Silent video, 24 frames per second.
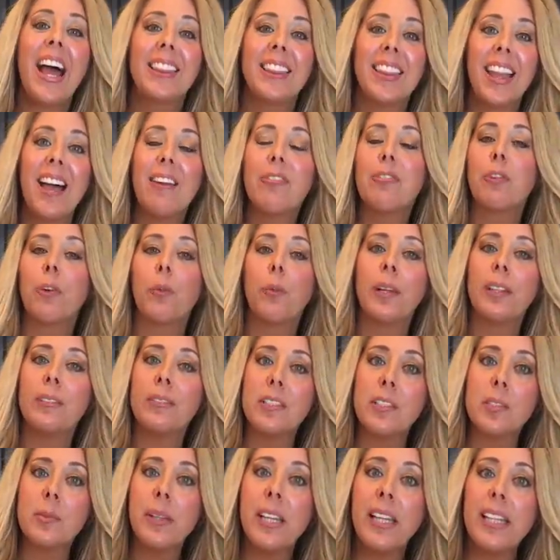had left for one of
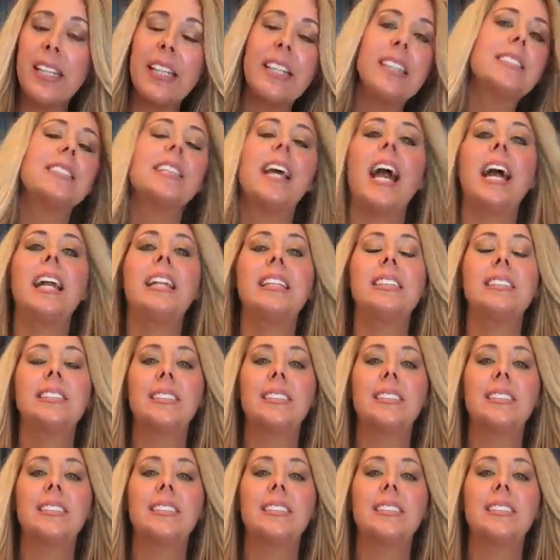his meetings, and he